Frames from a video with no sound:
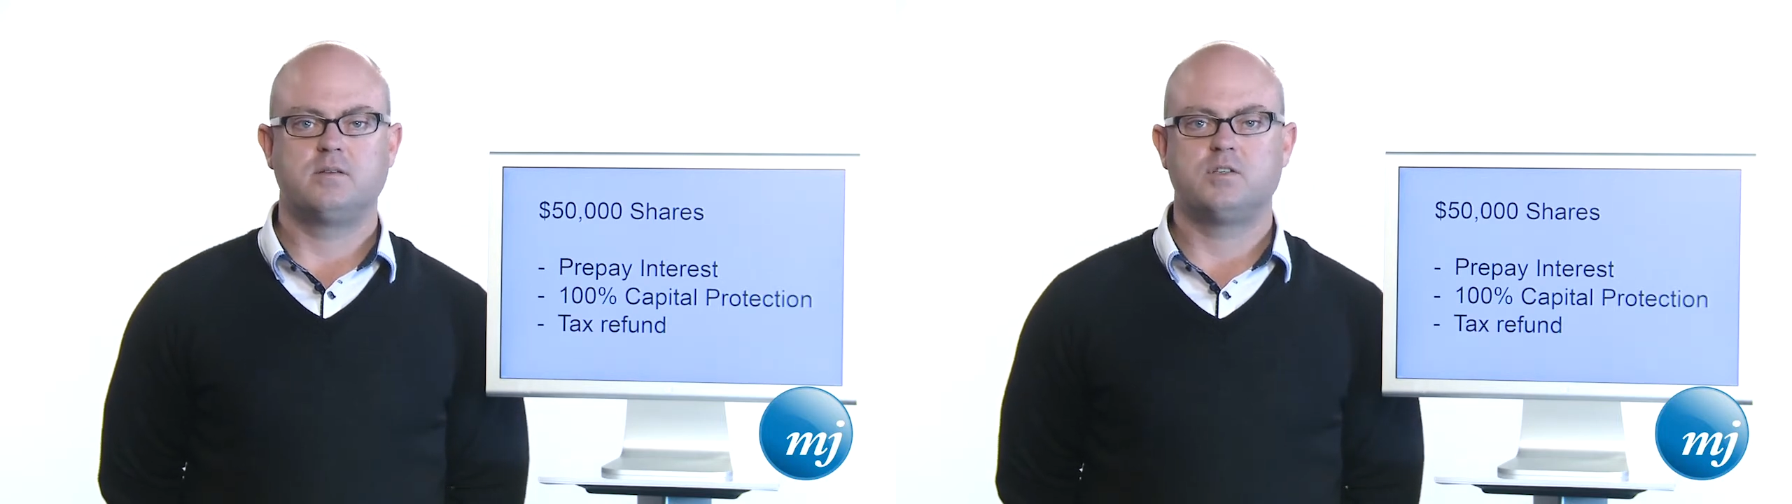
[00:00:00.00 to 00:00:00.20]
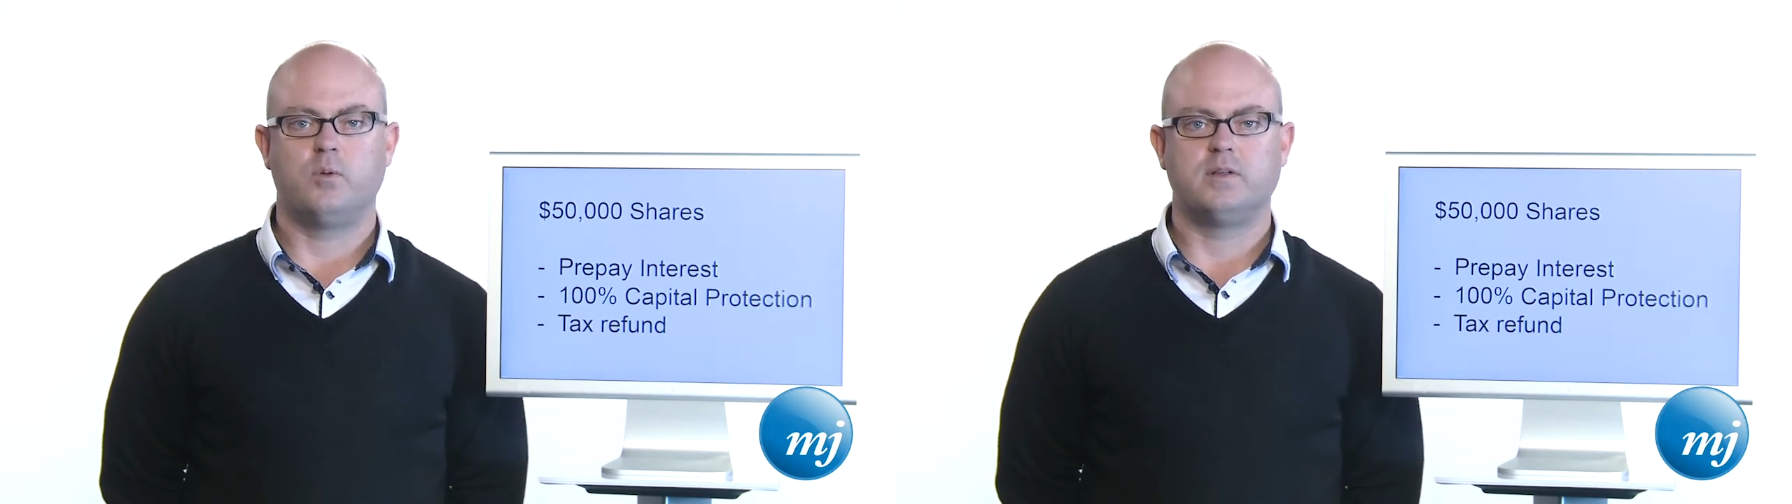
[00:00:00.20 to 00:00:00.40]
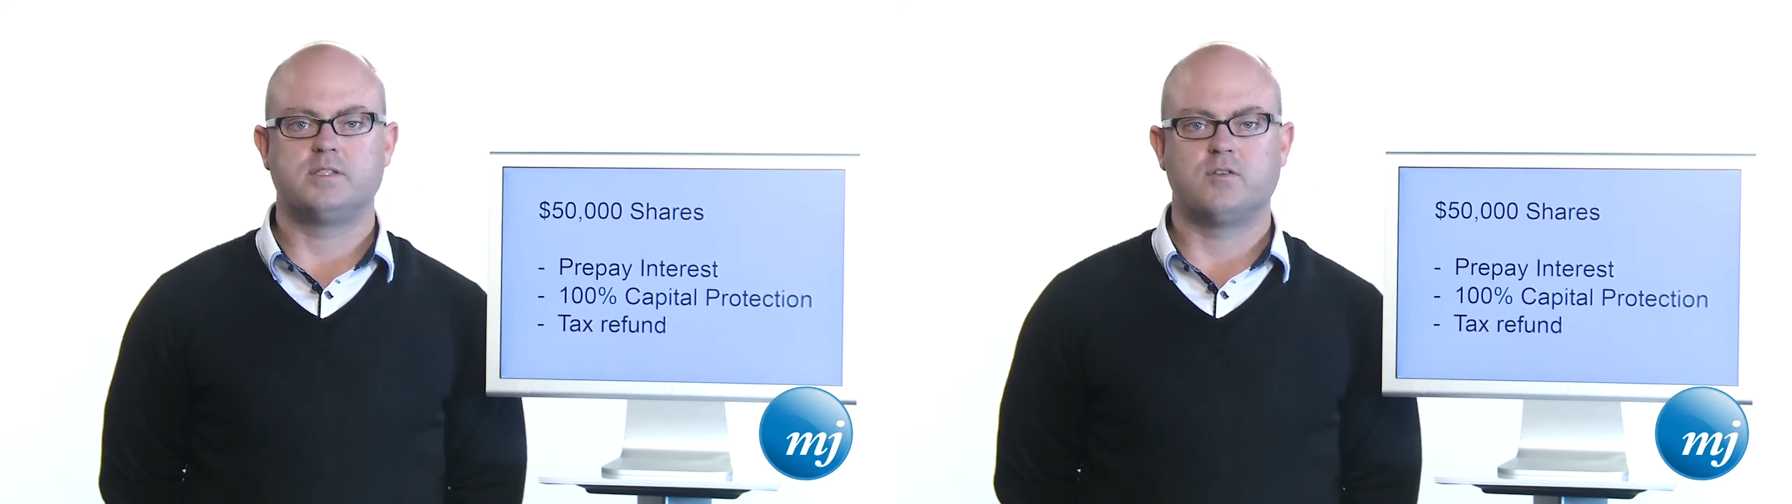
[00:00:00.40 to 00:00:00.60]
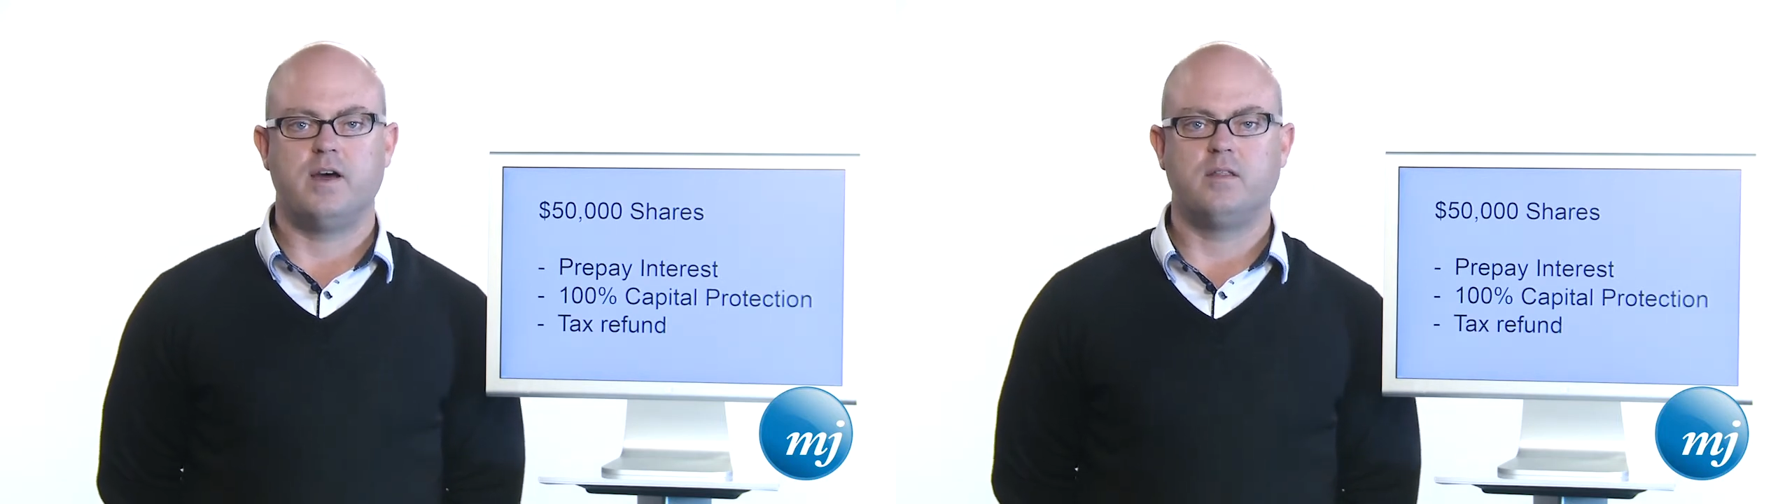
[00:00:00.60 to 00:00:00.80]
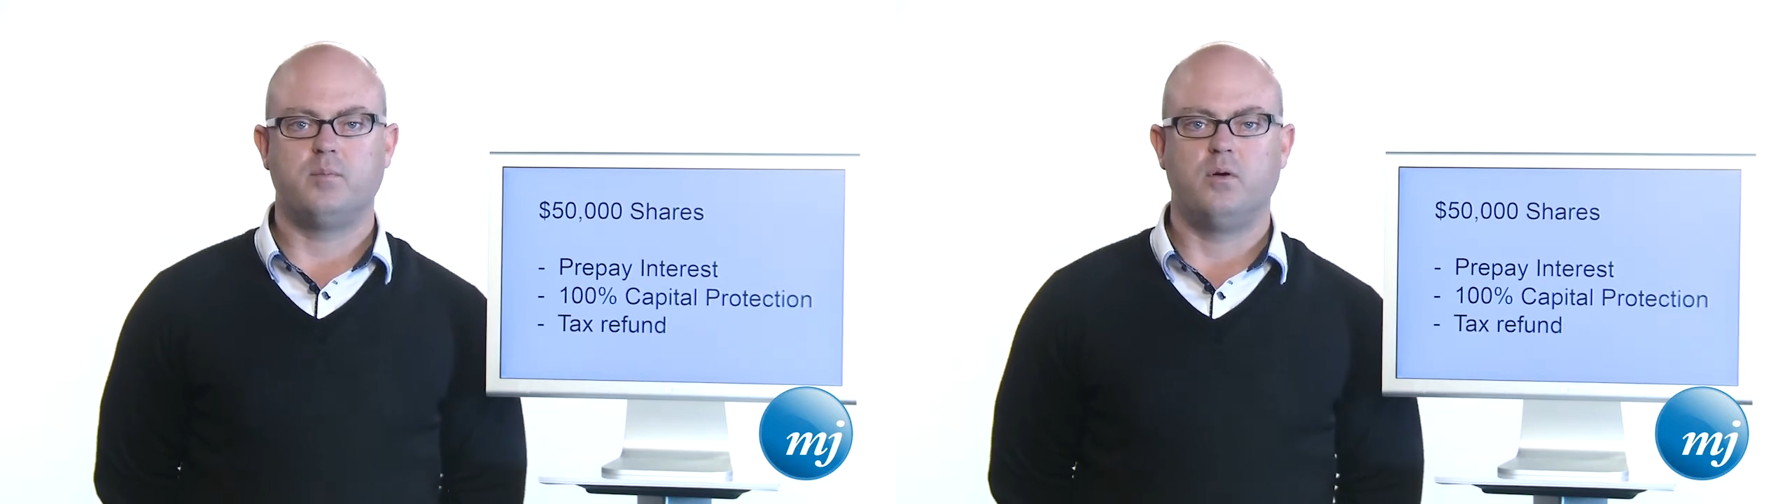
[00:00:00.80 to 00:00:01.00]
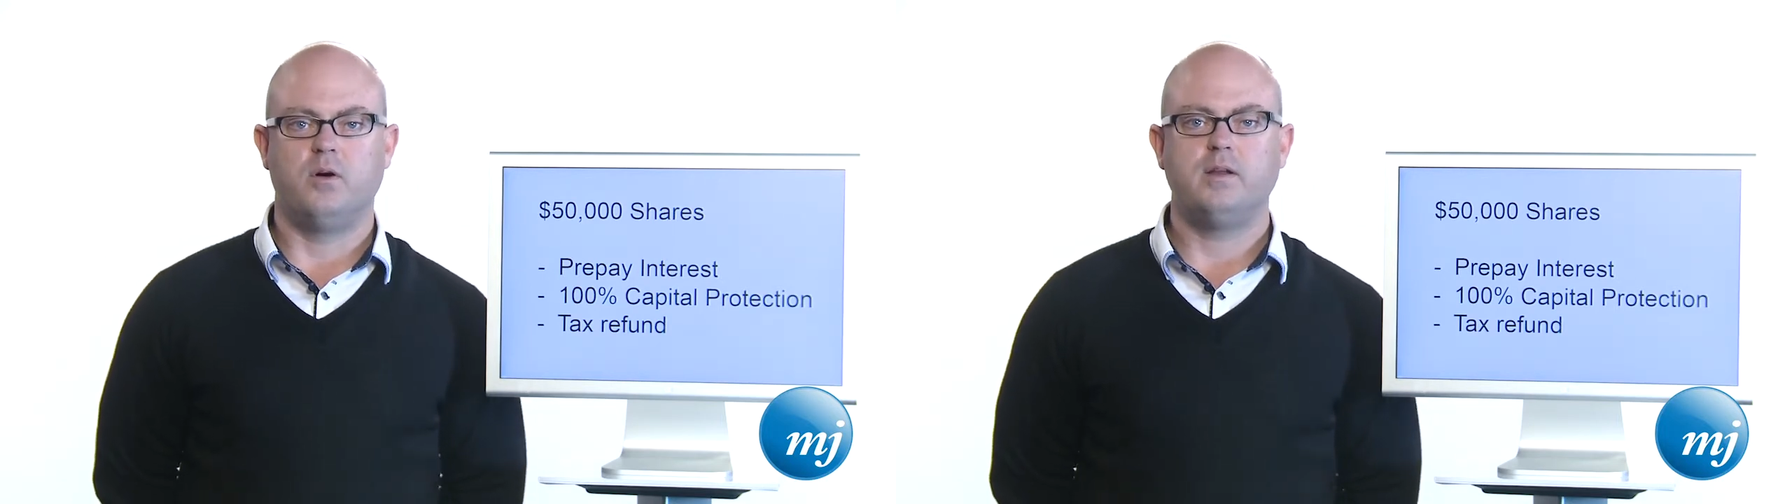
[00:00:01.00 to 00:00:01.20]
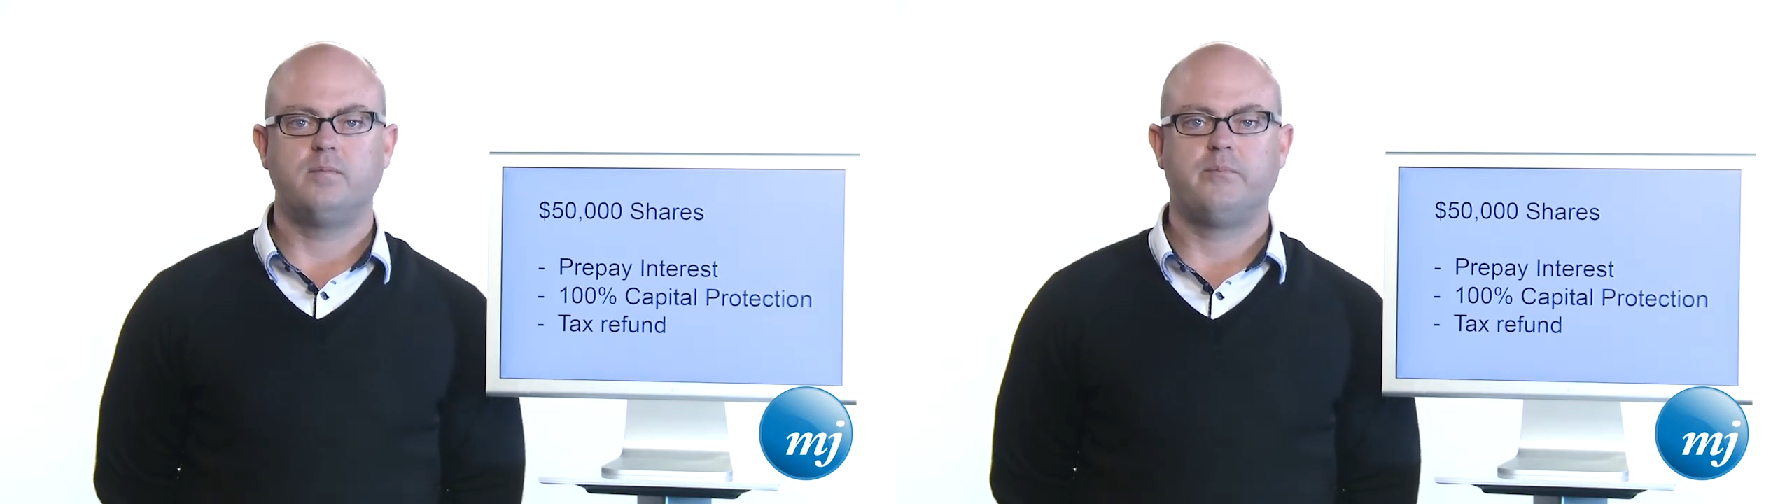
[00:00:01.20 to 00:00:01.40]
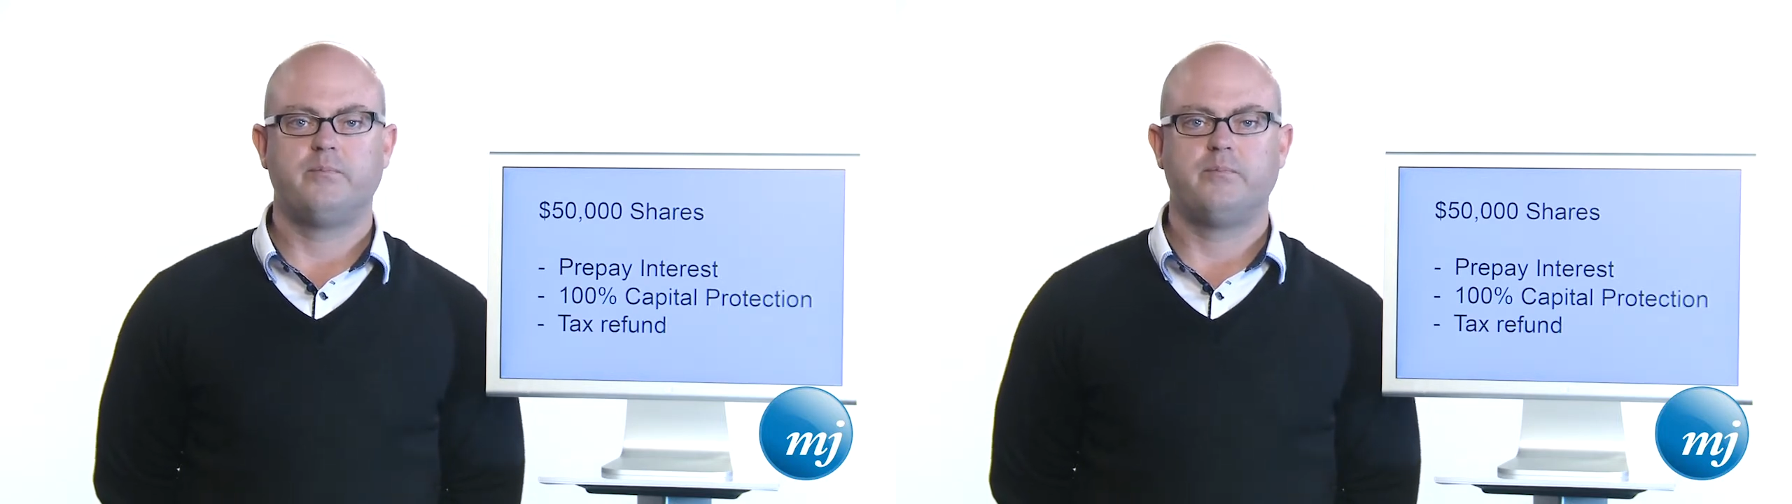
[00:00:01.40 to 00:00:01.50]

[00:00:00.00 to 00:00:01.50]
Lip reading: to illustrate the point,